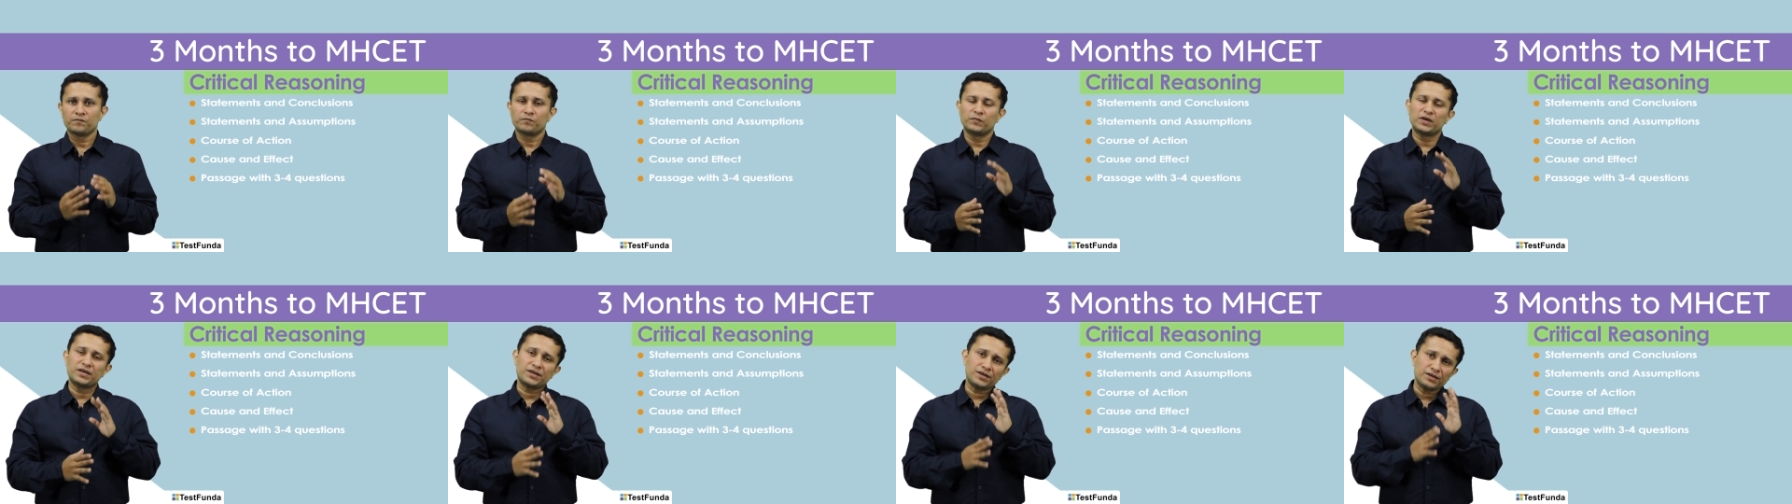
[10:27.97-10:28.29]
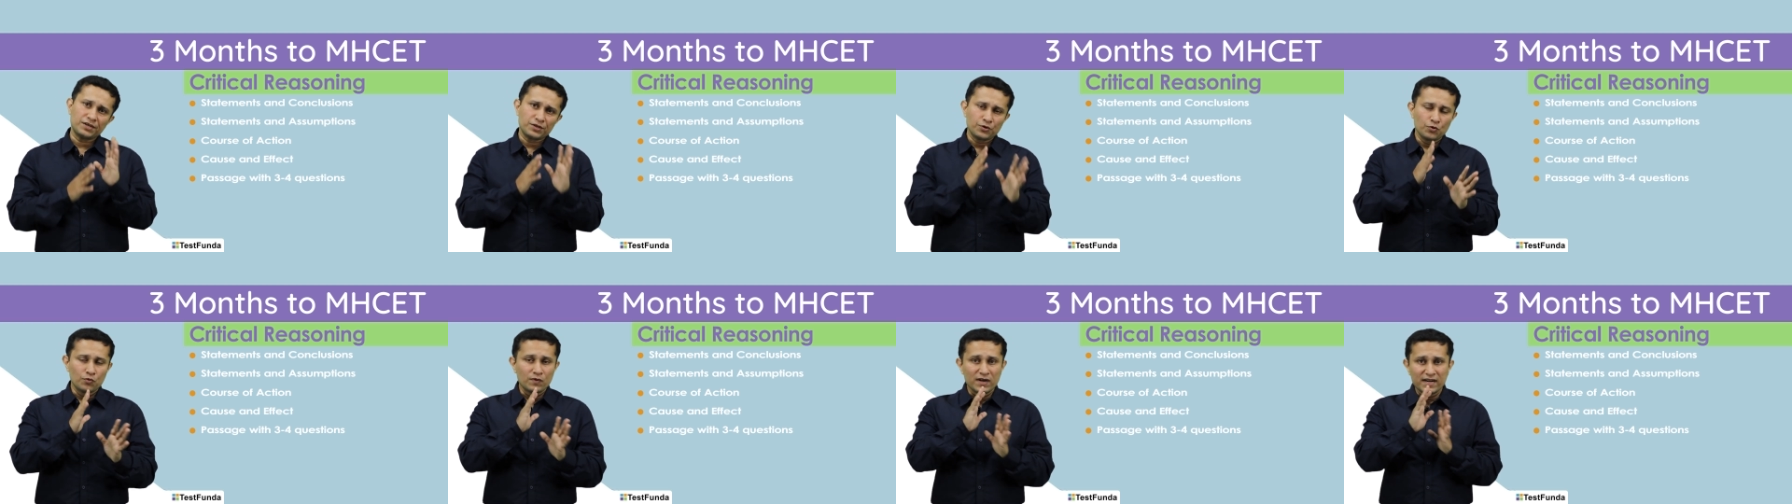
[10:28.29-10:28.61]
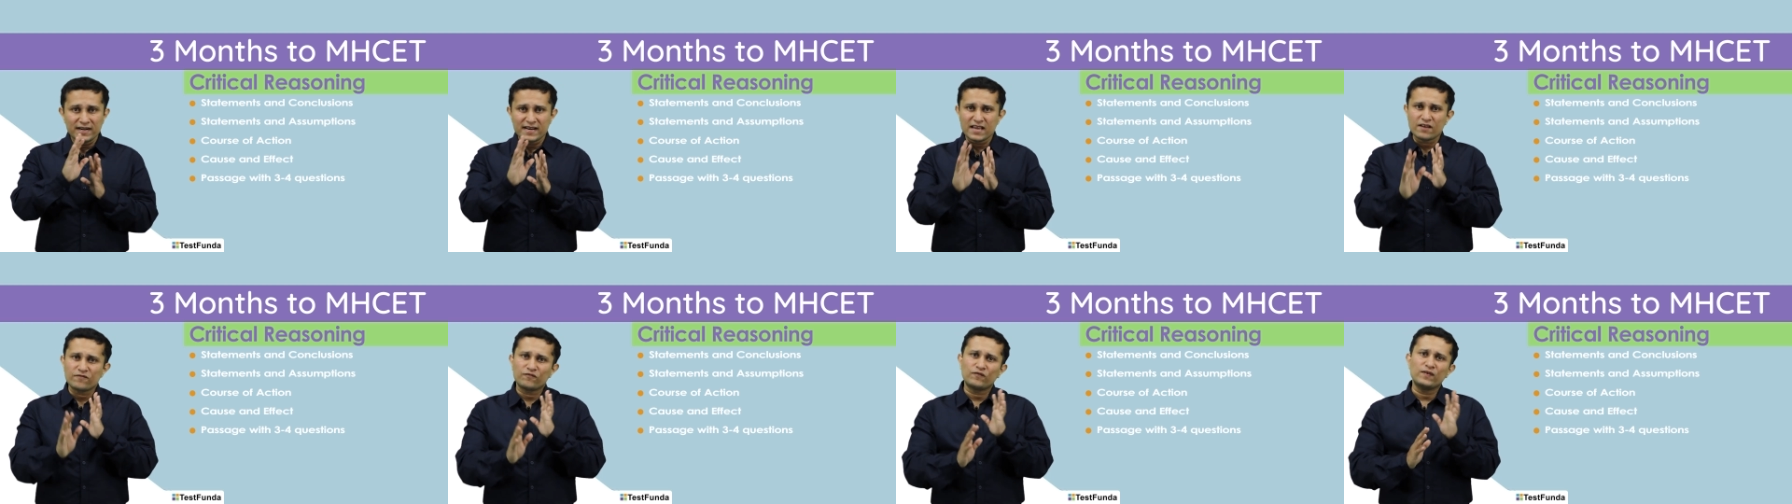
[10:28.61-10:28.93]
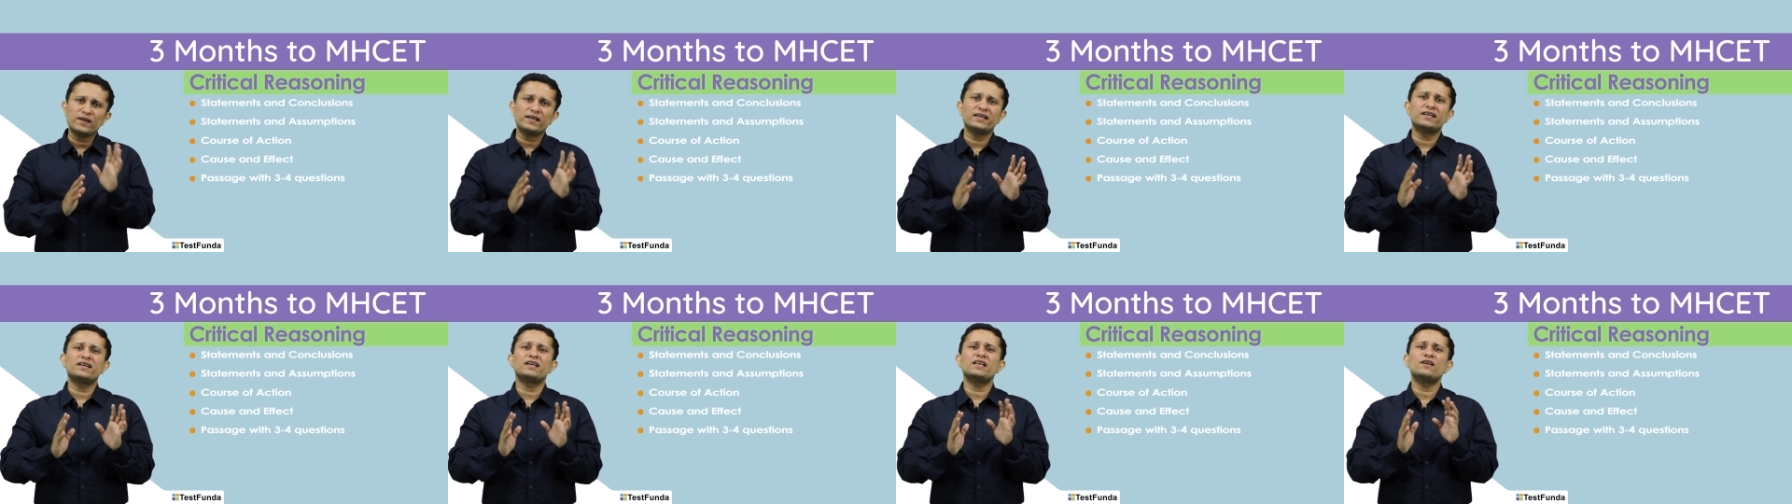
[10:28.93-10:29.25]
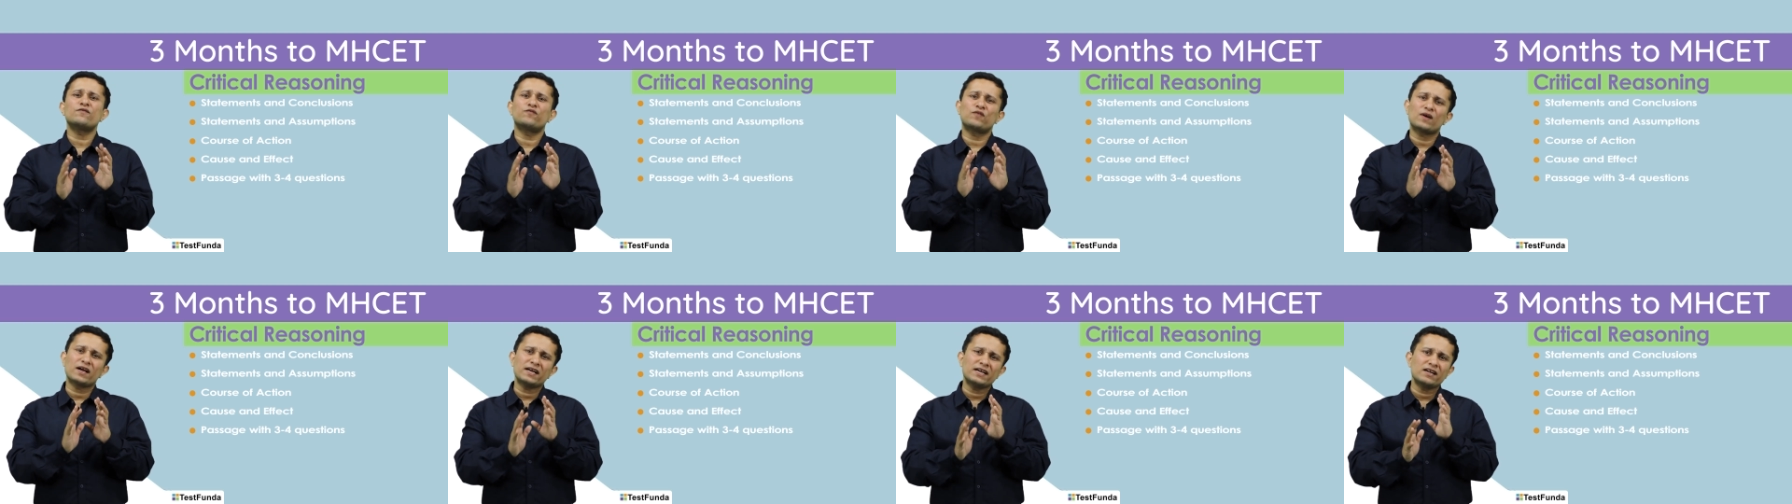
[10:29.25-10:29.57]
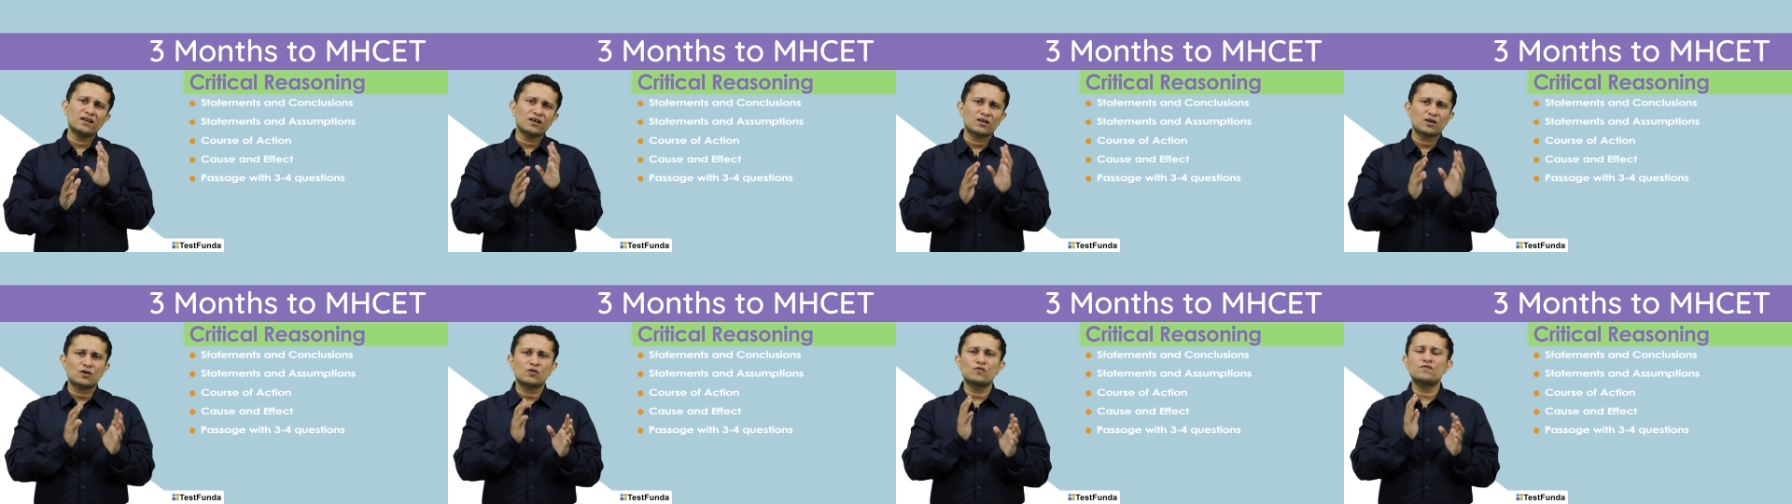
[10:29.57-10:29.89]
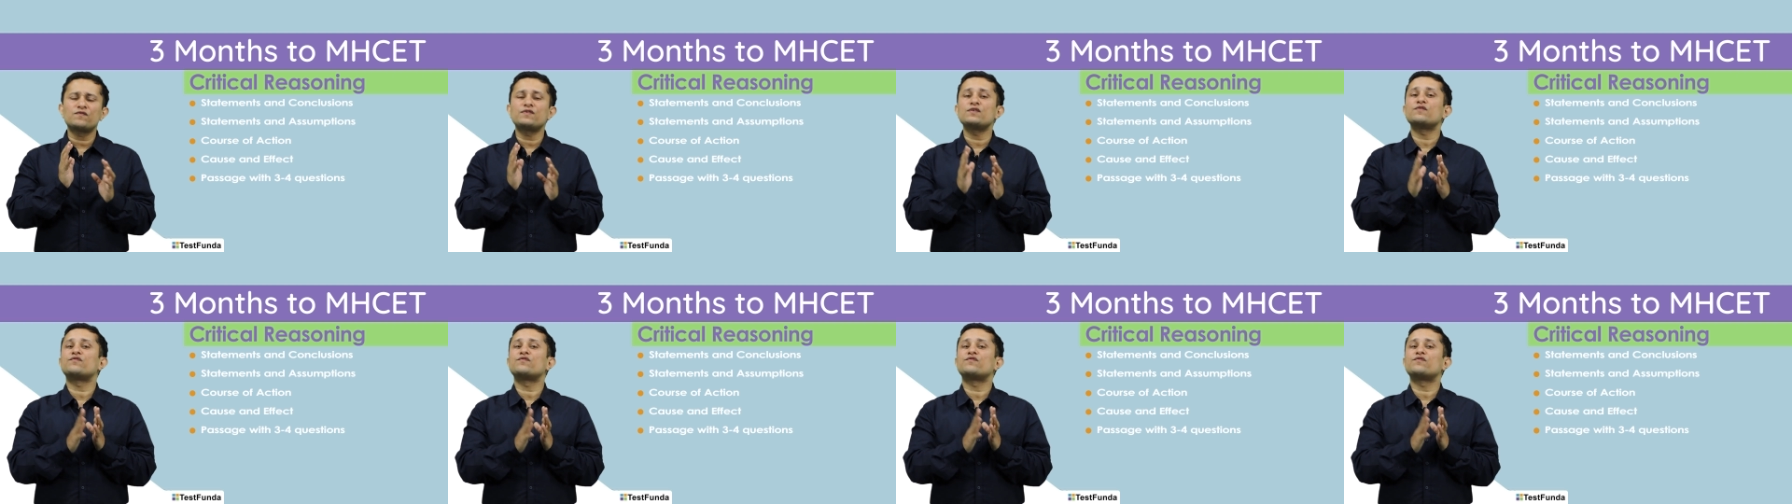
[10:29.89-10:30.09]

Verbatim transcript: But you will definitely find around